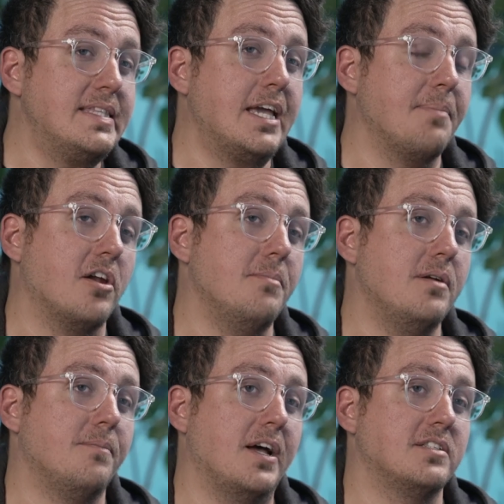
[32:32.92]
think about a
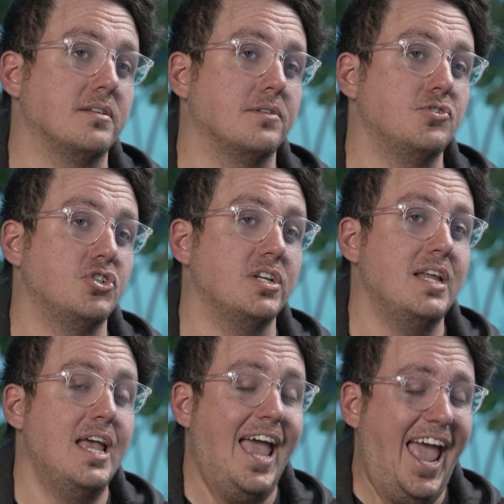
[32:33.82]
minimum viable
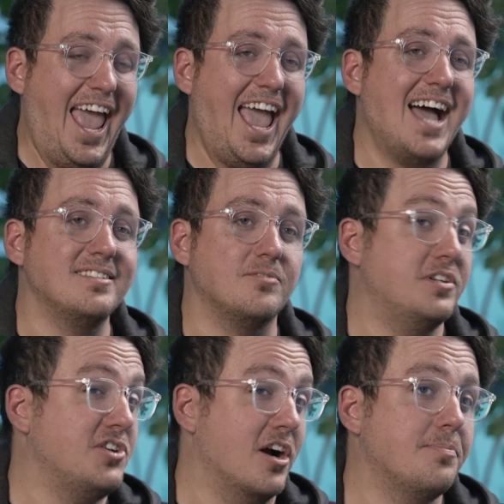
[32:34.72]
solution. As
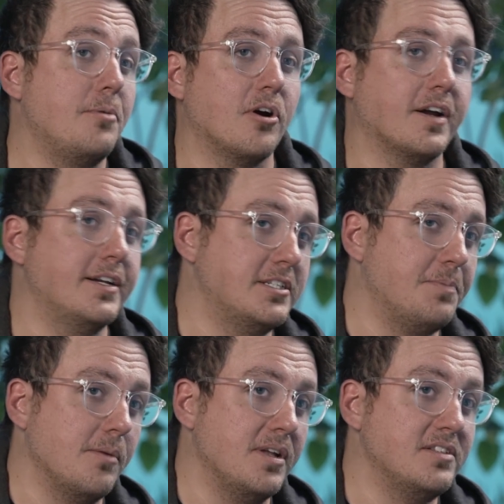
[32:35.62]
we talked about market
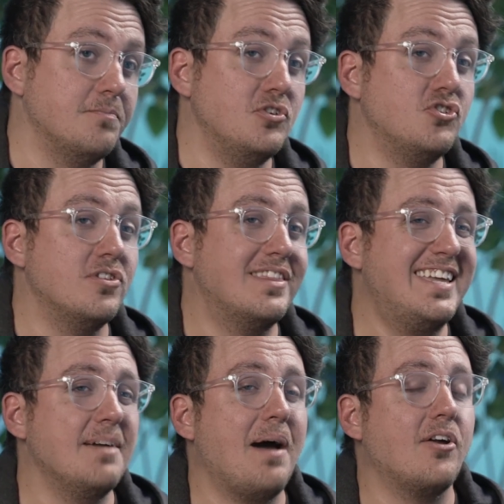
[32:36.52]
experiments, you should
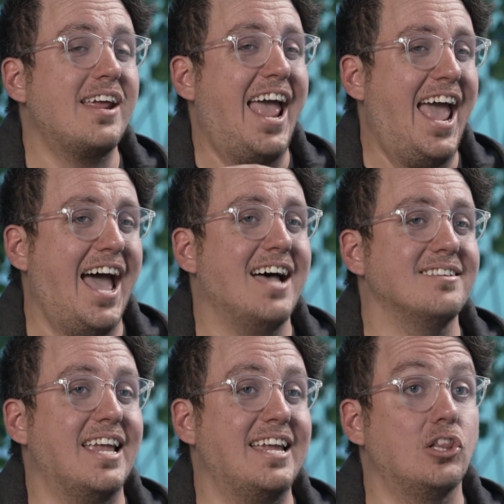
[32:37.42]
think about it
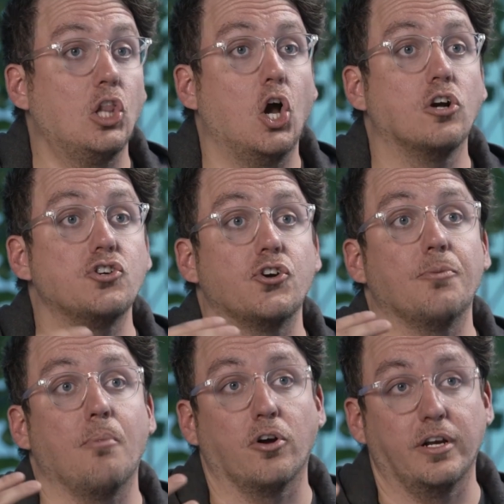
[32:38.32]
as a larger
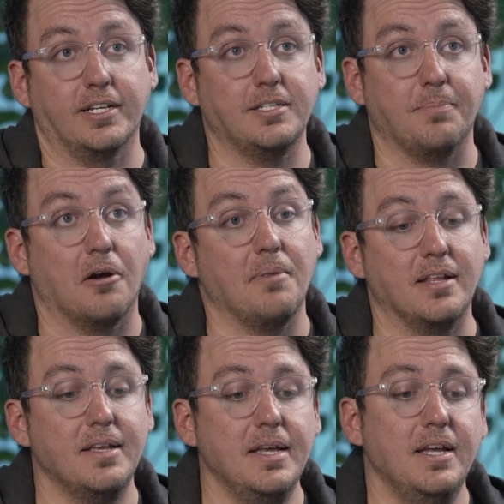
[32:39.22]
market
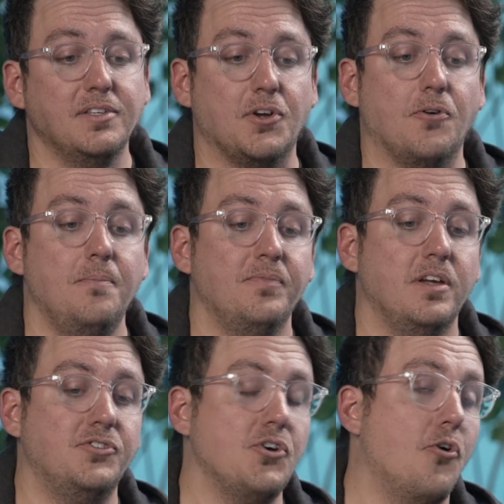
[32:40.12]
experiment. So
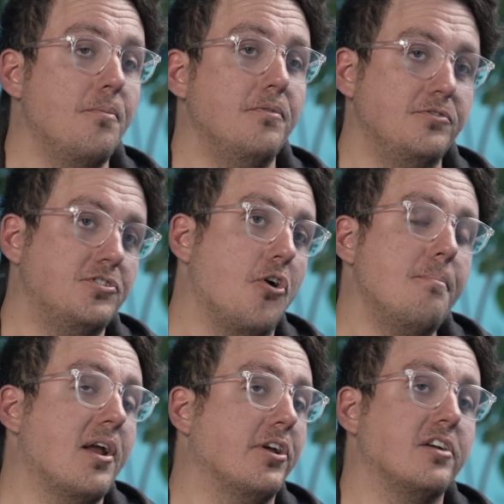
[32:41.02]
don't
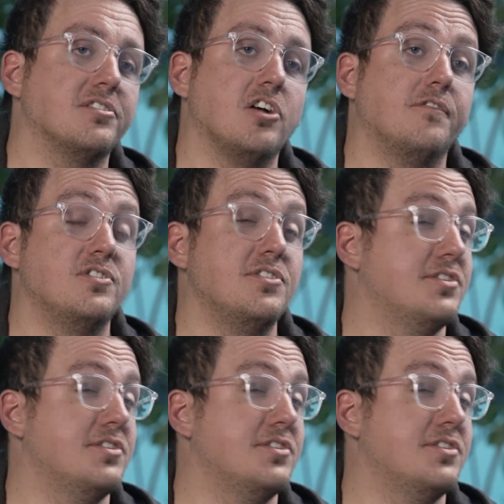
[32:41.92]
marry yourself to the